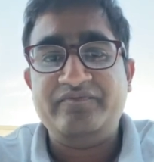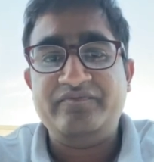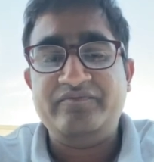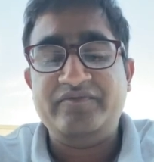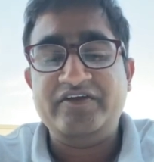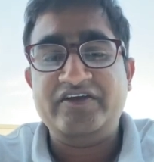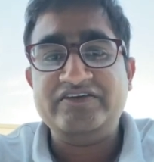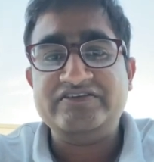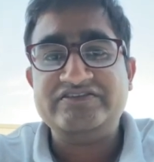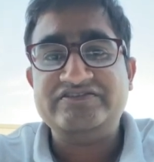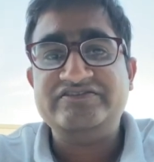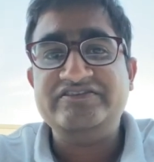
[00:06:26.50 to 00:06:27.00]

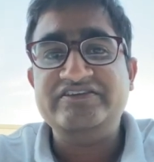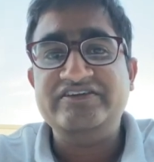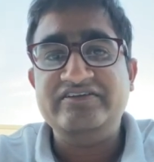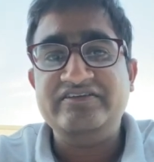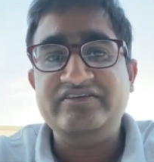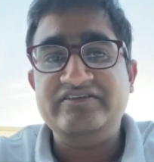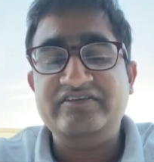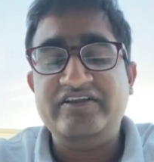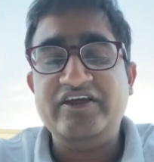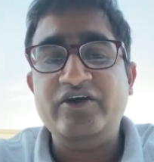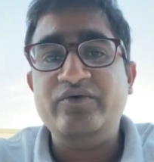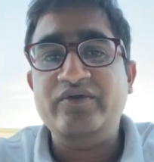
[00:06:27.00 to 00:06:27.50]
because
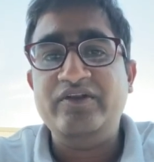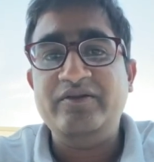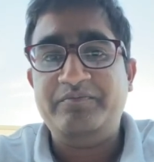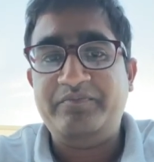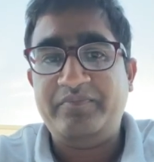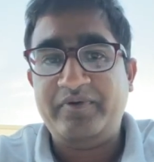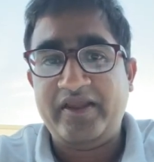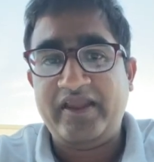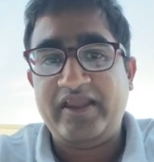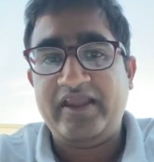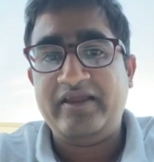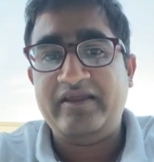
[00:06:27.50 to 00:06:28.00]
they will
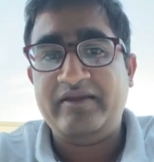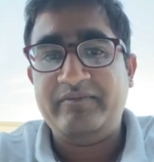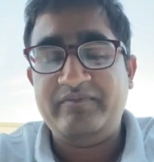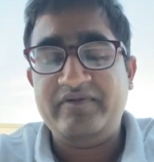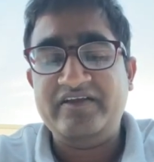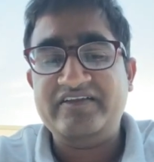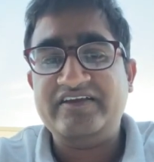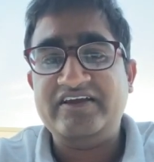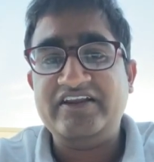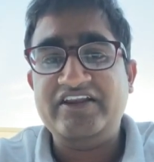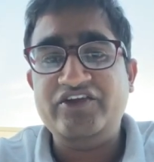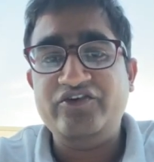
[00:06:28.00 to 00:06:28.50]
pay,
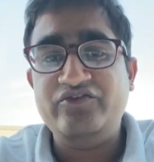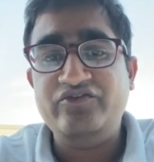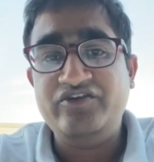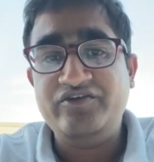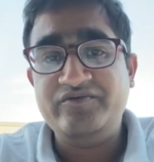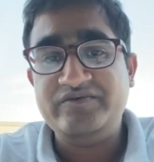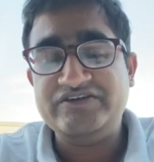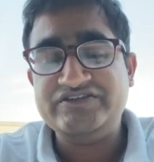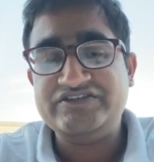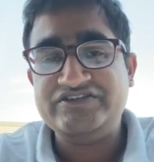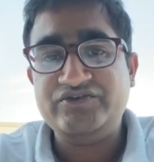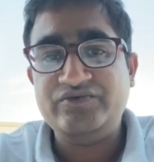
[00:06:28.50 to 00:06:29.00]
basically
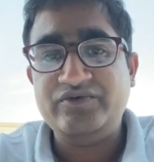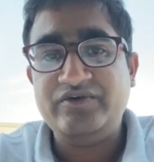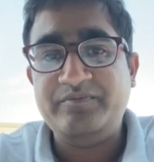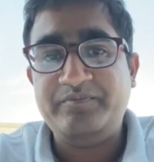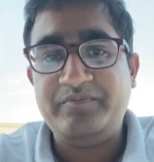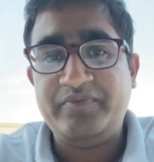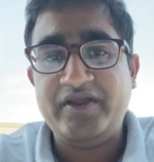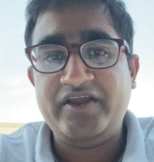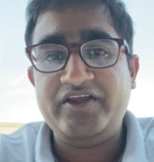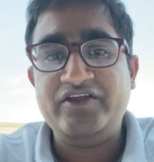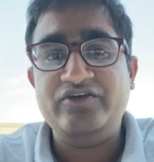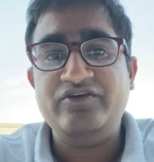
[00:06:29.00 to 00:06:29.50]
university will
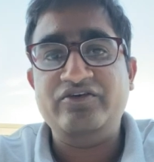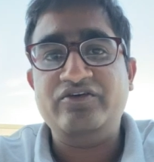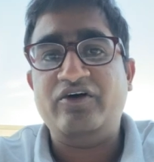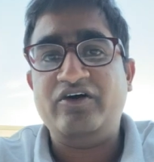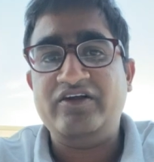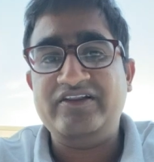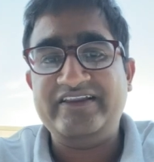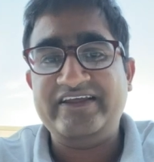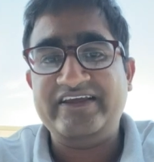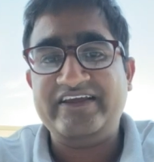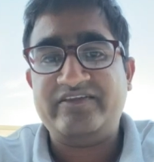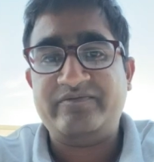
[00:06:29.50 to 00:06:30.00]
pay your
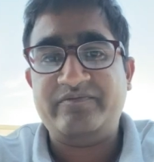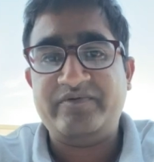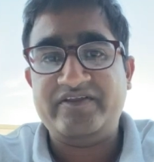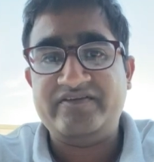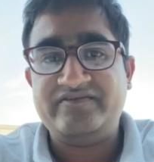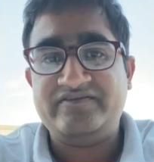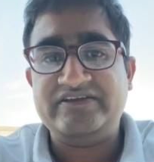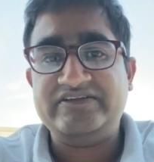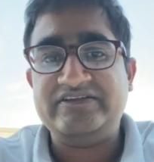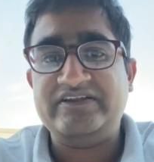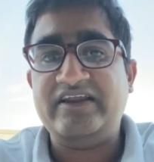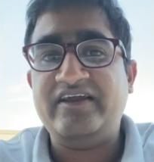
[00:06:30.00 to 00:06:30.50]
all the
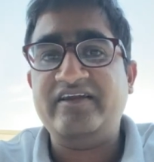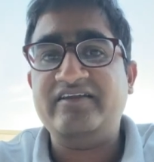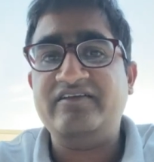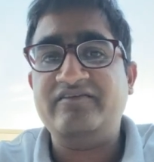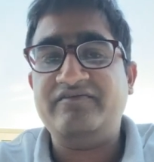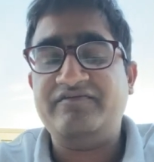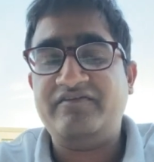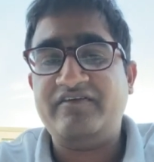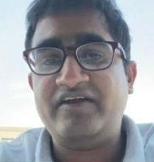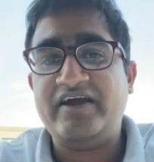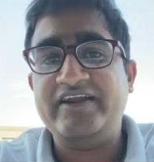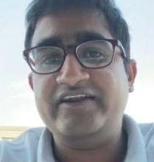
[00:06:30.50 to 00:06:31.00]
expenses like the
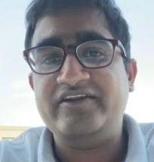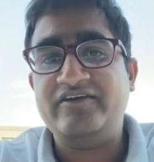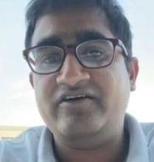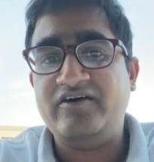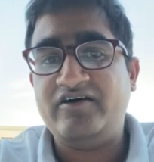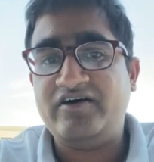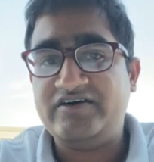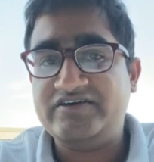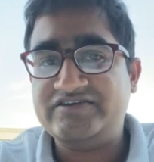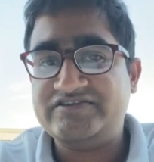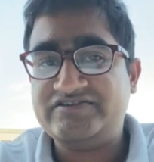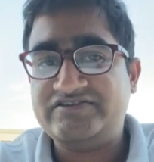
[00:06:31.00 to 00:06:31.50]
flight
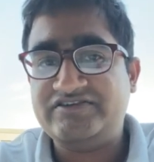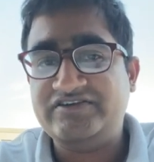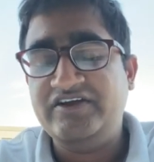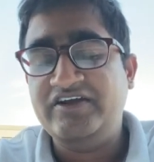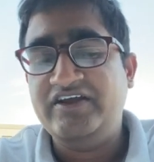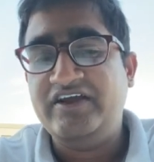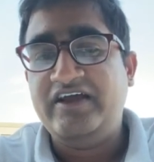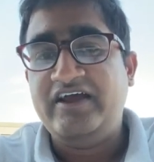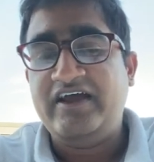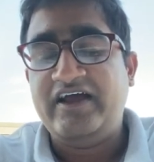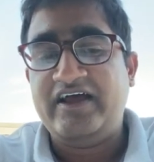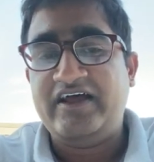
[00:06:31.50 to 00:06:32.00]
cost
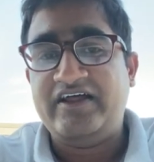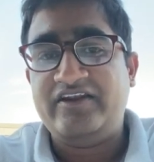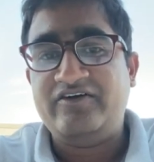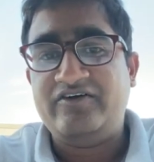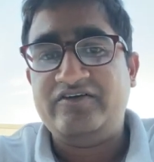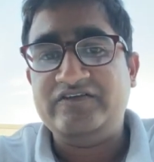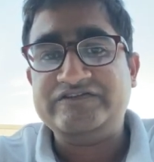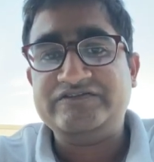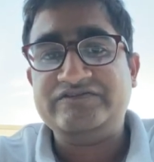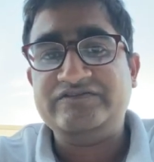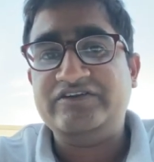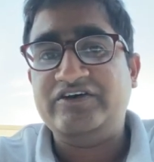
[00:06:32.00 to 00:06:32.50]
and
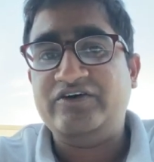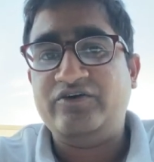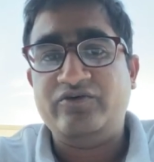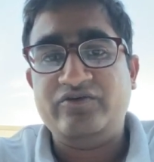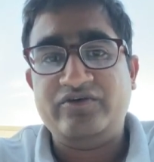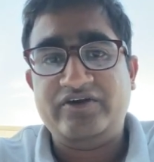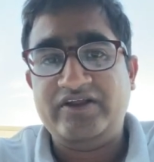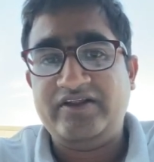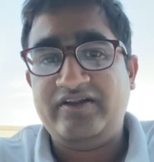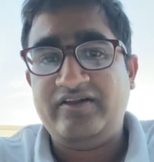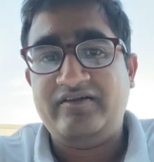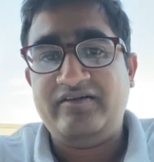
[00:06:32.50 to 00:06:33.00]
also the
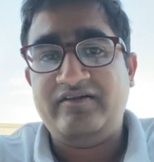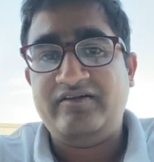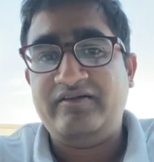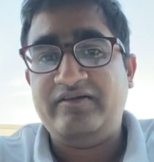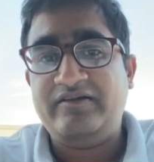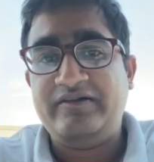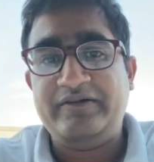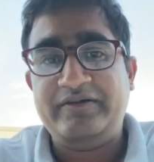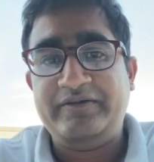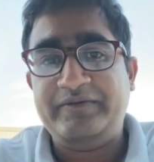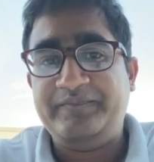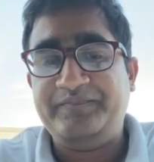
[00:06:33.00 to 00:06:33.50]

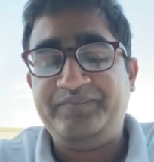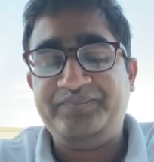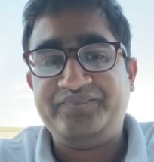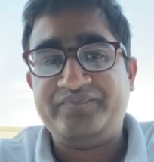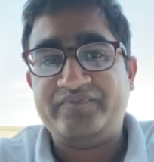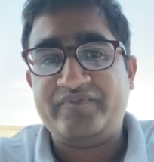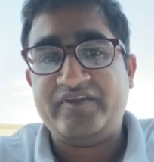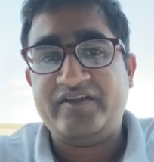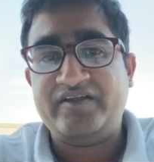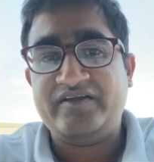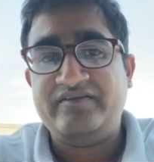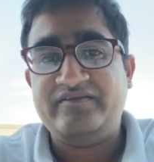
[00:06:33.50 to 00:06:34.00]
hotel
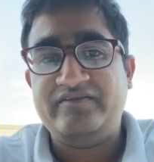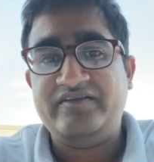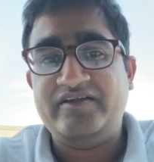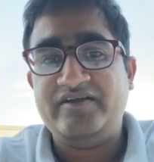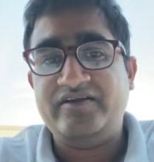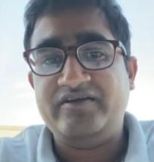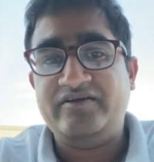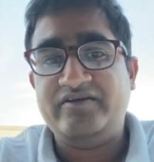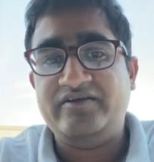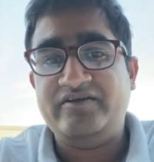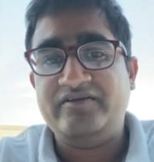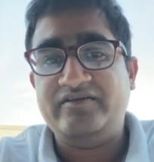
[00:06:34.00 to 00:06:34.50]

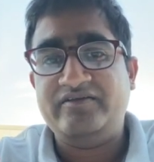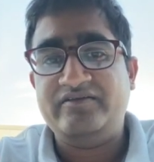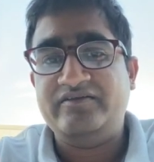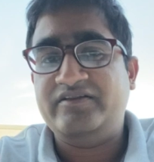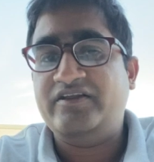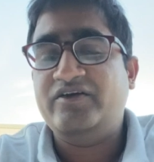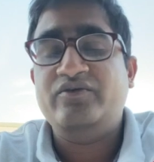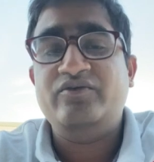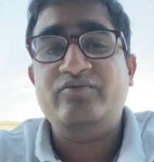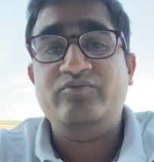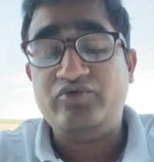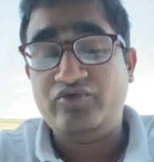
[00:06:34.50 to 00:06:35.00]

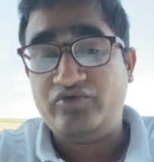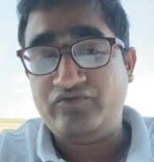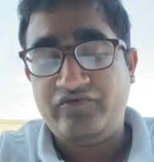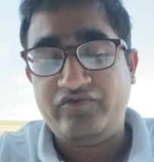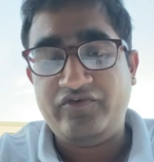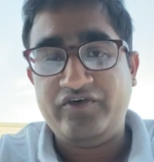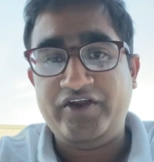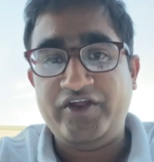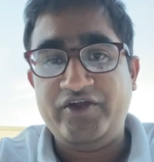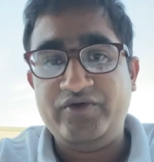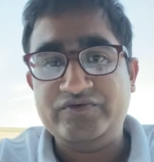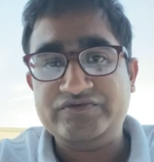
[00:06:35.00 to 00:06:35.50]
they will book
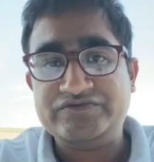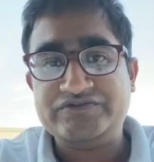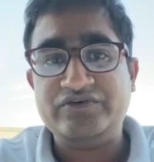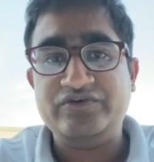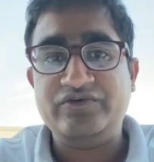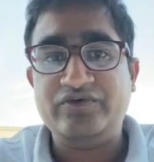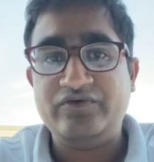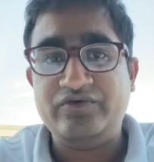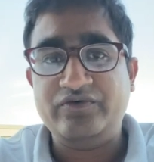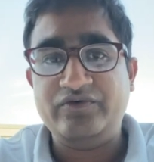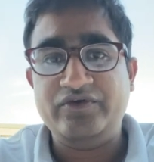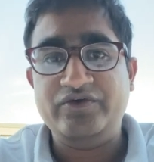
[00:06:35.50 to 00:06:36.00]
for you.
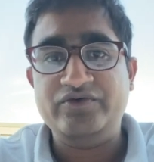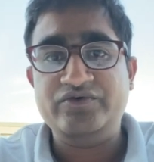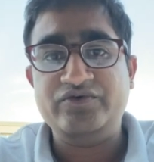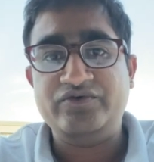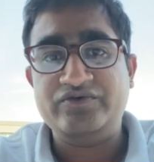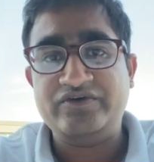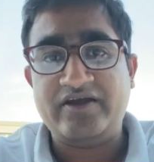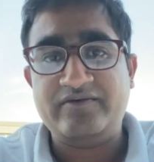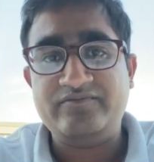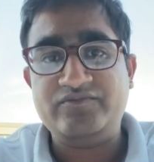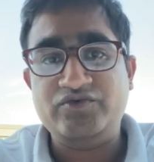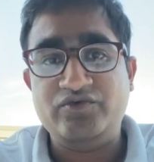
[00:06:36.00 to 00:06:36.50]
So you
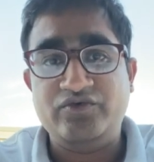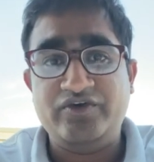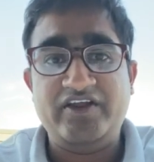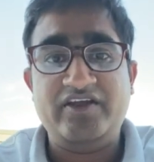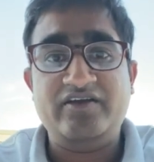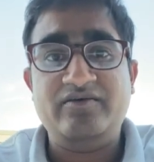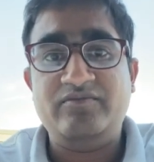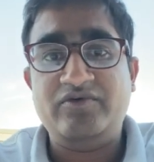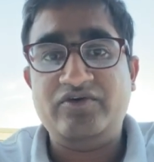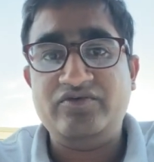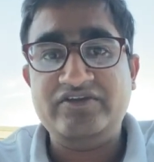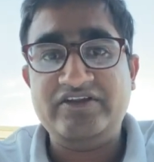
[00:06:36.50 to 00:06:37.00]
don't have to worry
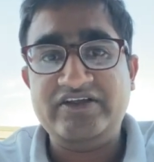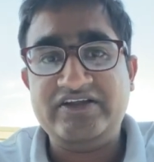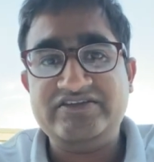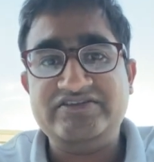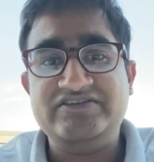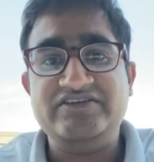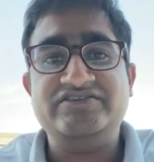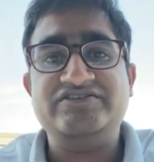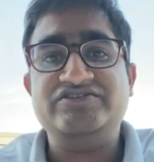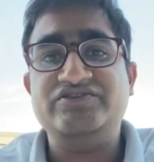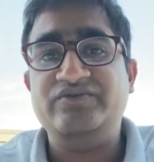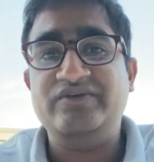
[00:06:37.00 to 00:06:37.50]
about that.
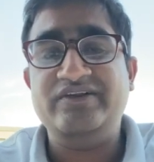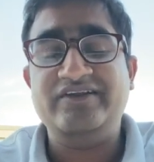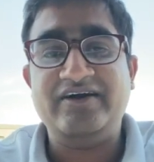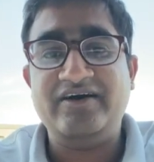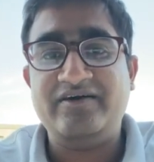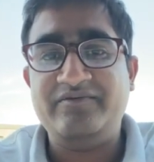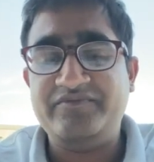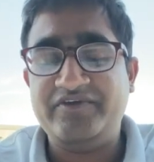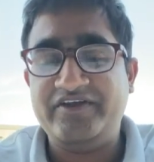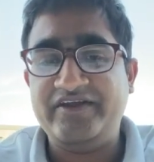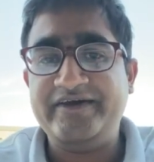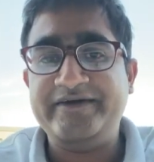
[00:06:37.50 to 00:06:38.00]
Just you will
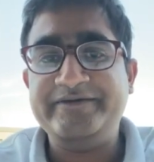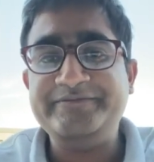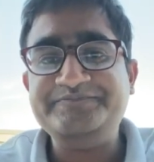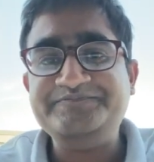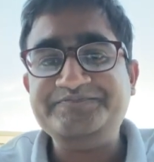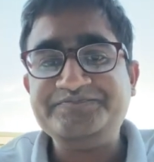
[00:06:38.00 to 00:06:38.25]
come here